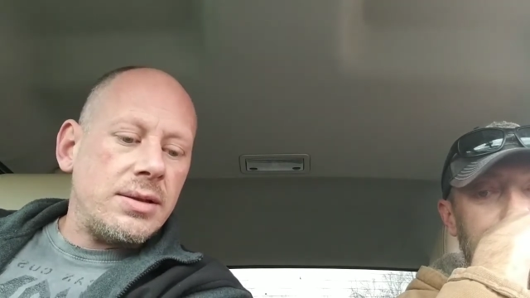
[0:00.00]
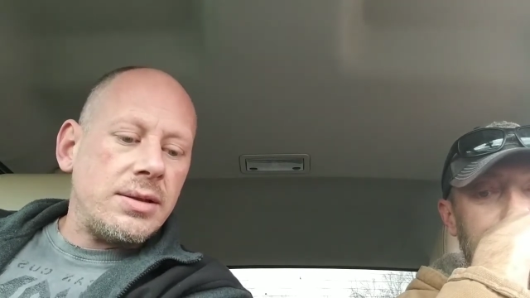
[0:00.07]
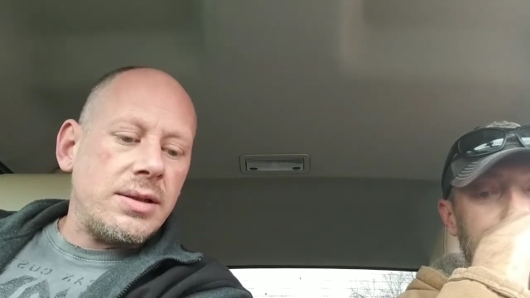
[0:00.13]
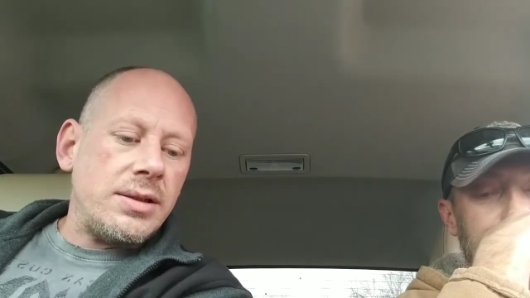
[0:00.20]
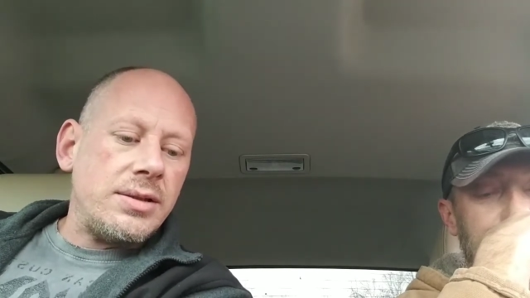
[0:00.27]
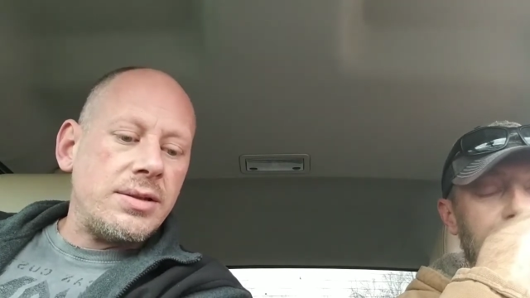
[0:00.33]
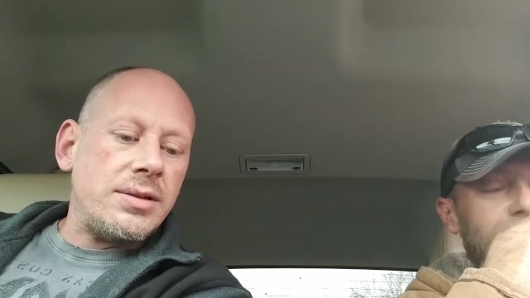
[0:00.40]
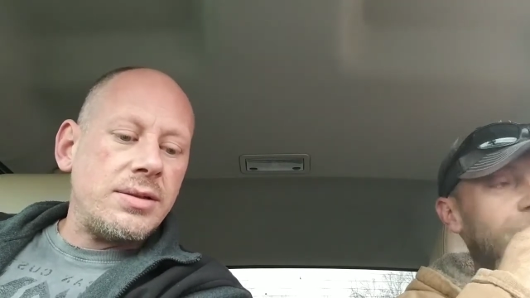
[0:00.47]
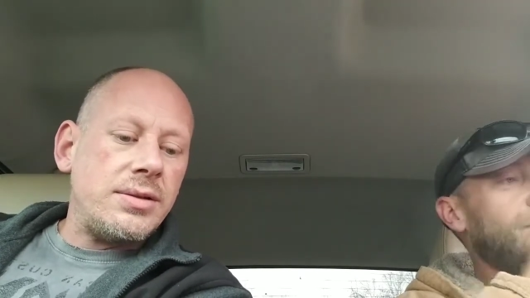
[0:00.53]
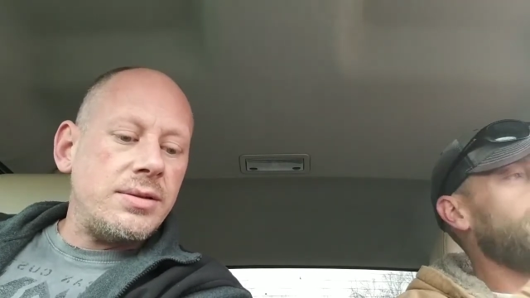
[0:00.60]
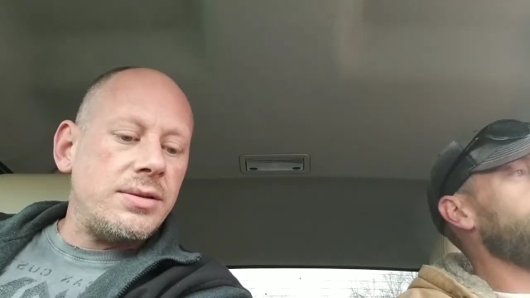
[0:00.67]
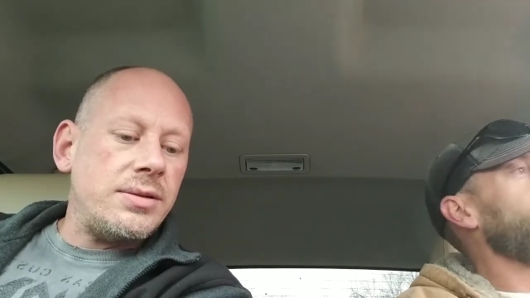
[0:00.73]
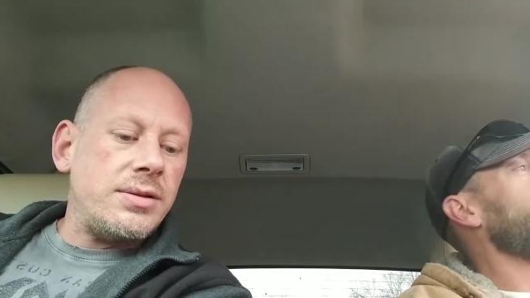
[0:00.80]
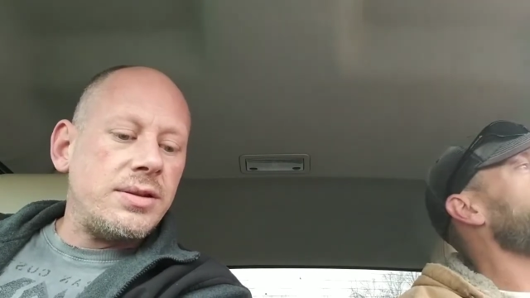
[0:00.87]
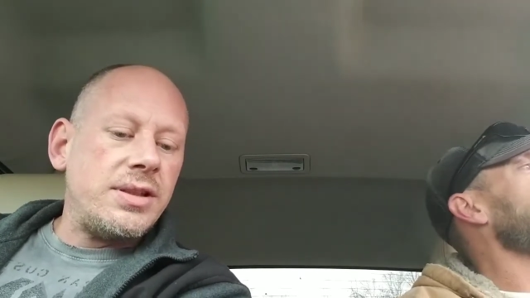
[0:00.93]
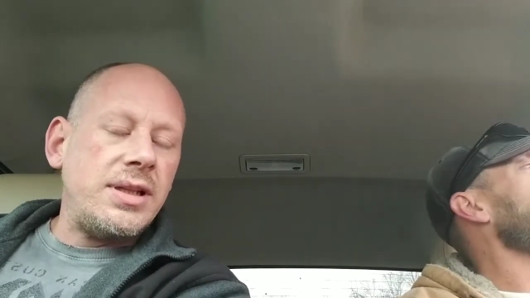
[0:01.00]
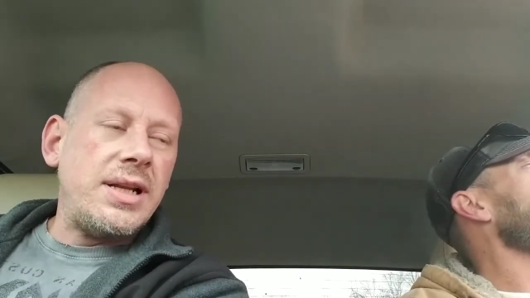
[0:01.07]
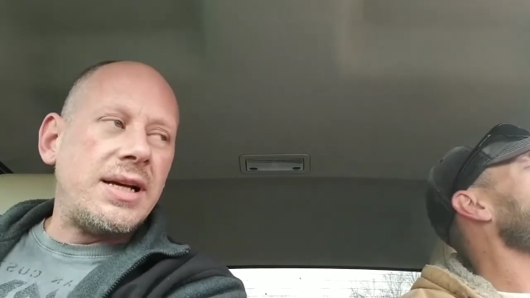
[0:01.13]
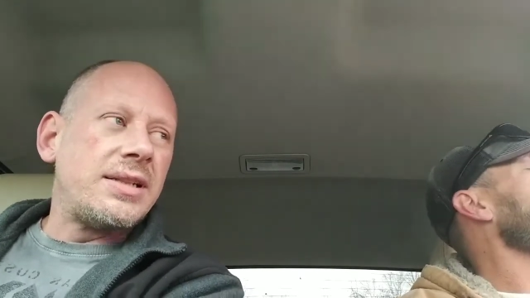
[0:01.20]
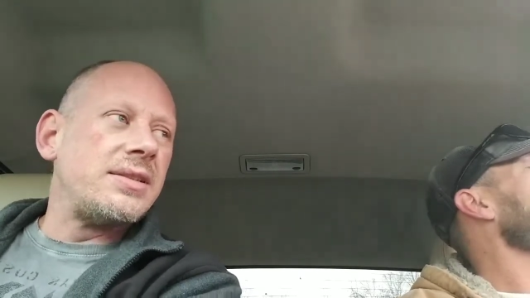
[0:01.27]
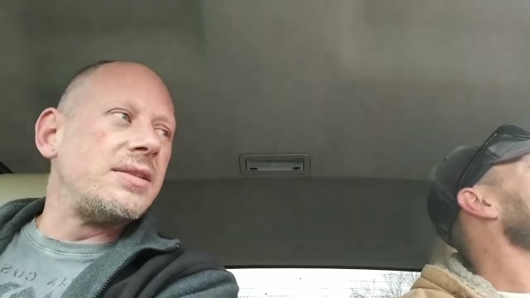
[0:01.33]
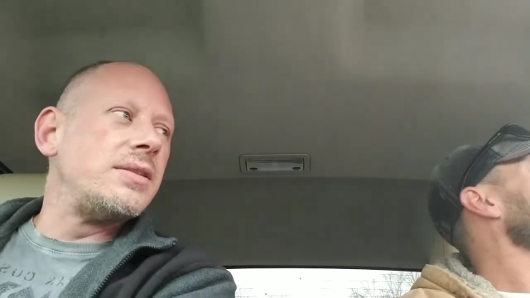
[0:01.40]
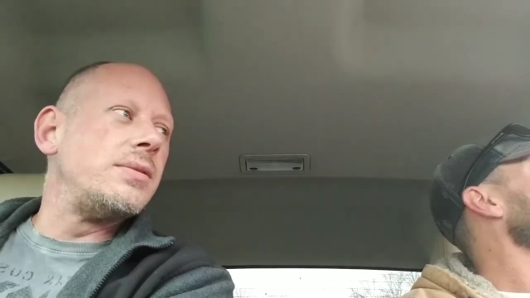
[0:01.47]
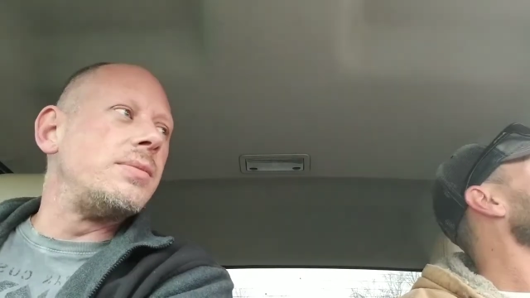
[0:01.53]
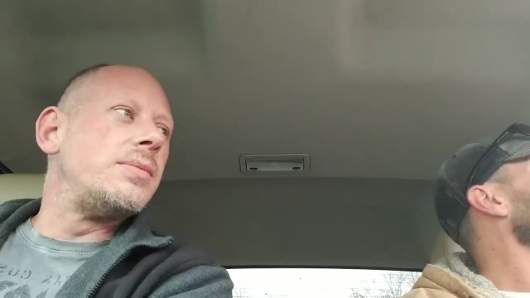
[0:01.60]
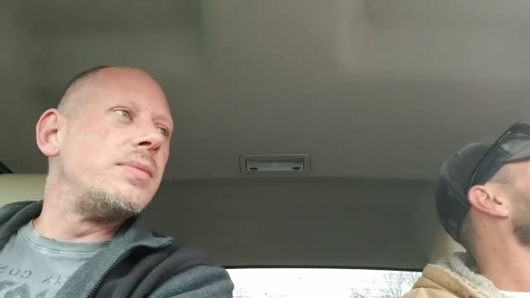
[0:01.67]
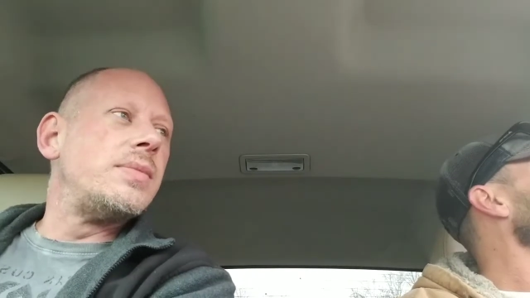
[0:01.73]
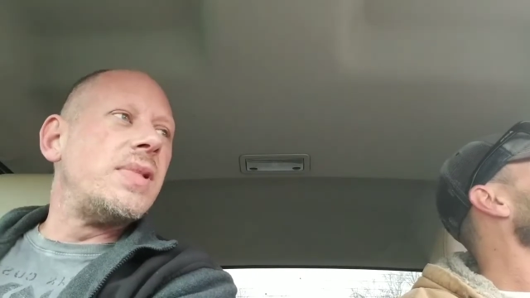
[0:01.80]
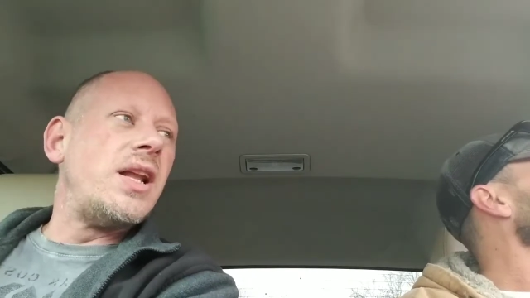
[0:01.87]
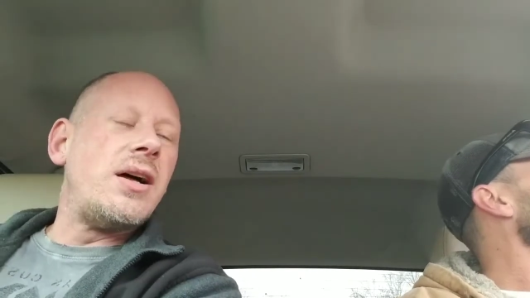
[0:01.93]
Because she likes
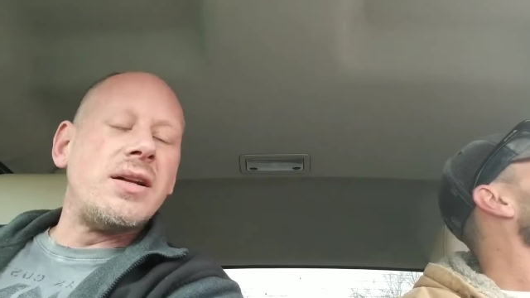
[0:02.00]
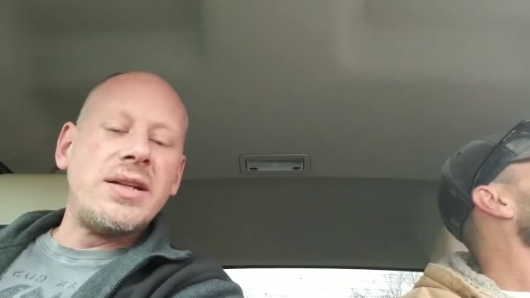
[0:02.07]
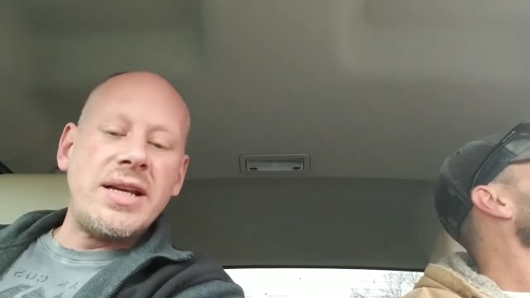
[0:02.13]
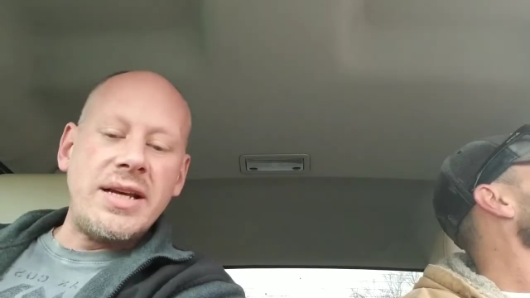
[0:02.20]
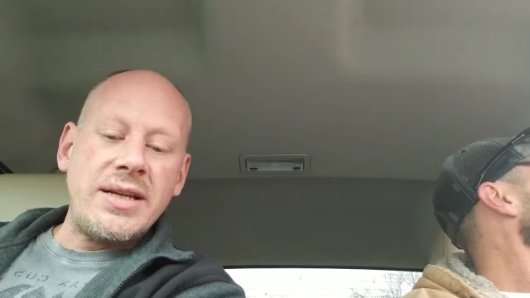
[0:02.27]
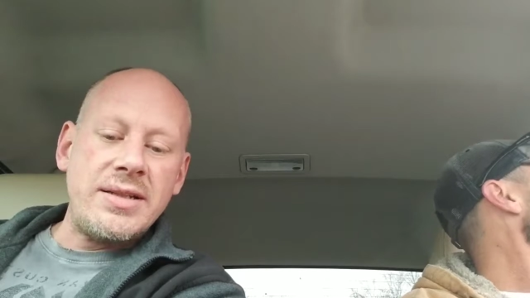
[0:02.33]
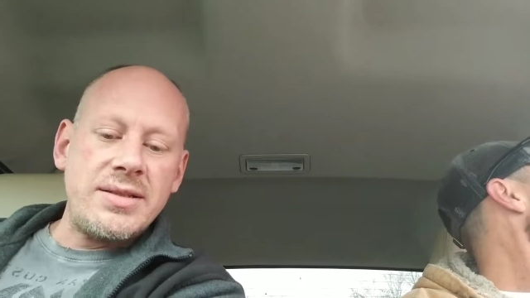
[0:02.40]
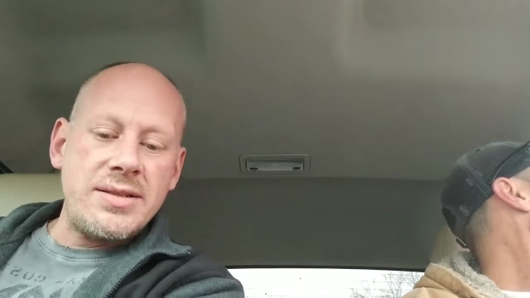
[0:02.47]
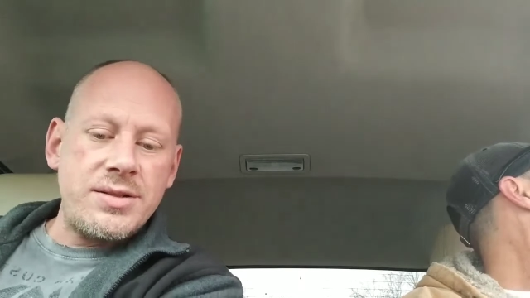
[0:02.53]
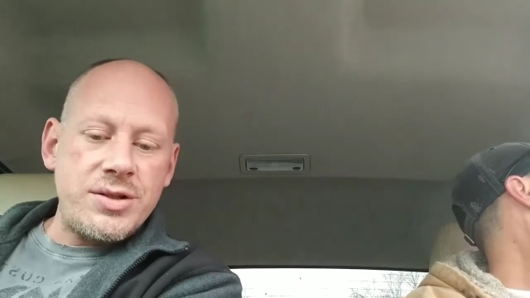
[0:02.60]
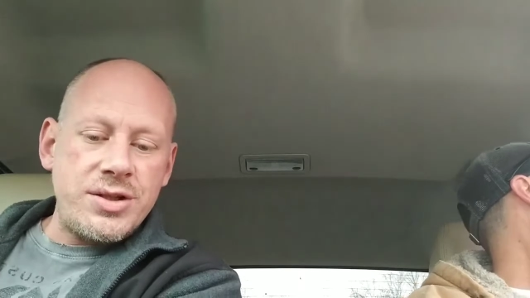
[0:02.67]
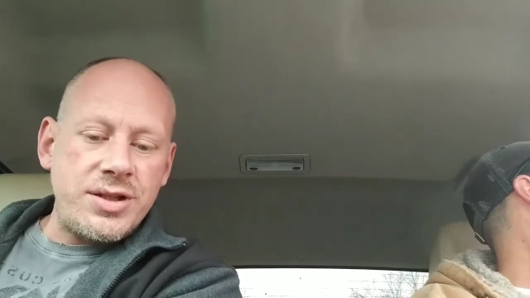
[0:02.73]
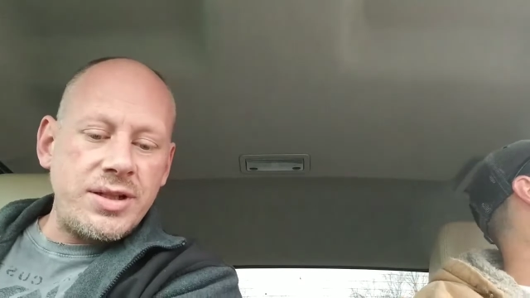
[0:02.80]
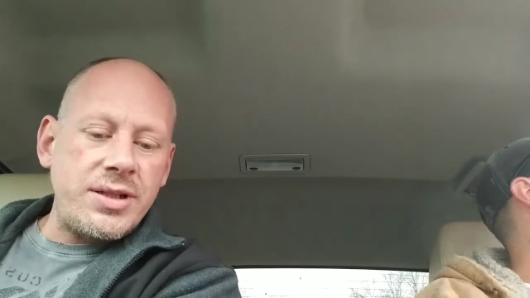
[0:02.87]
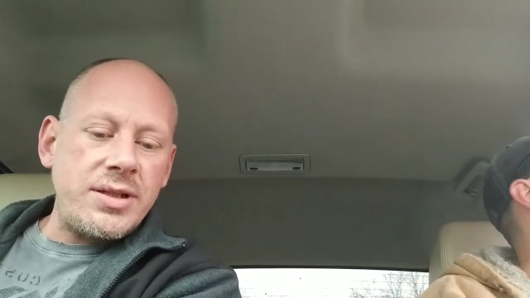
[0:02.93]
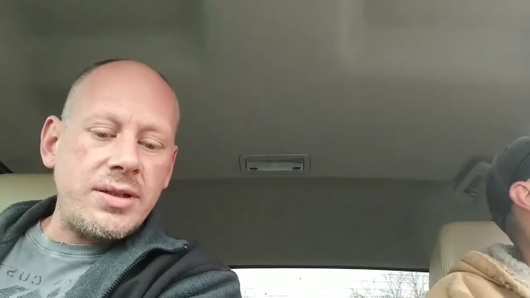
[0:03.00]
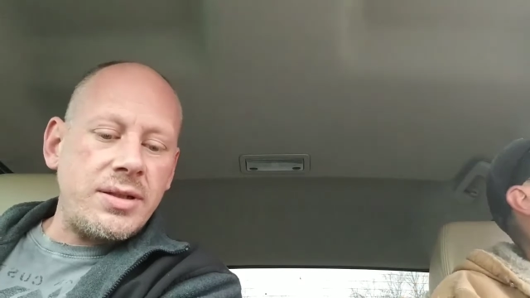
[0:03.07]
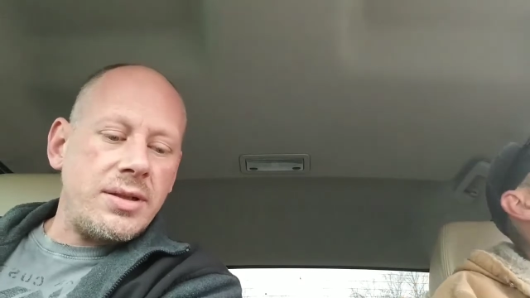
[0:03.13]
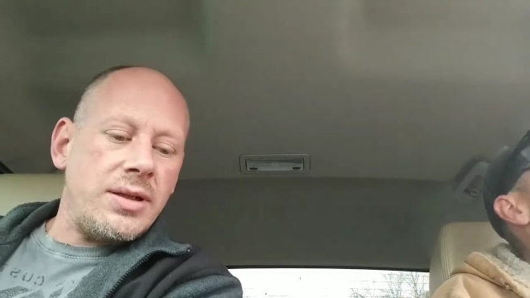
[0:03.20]
them lattes and shit.